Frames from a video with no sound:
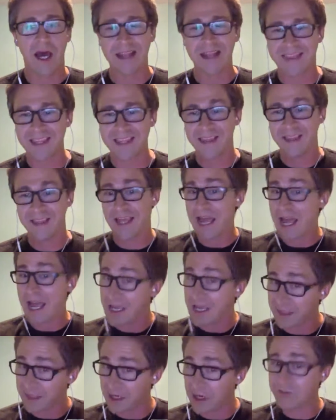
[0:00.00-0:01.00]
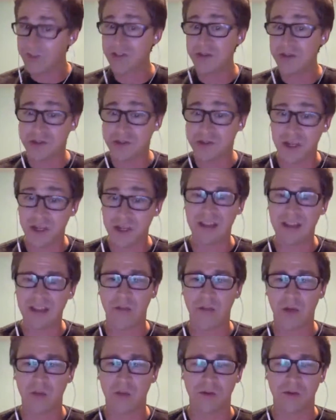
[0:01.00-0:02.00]
I think, yeah, then all of a sudden you start getting
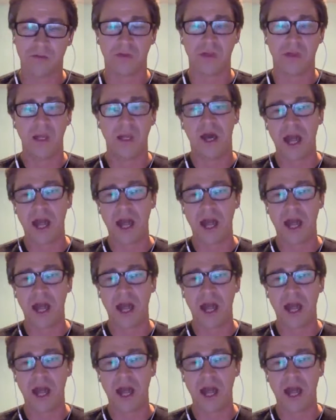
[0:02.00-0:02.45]
that realm of,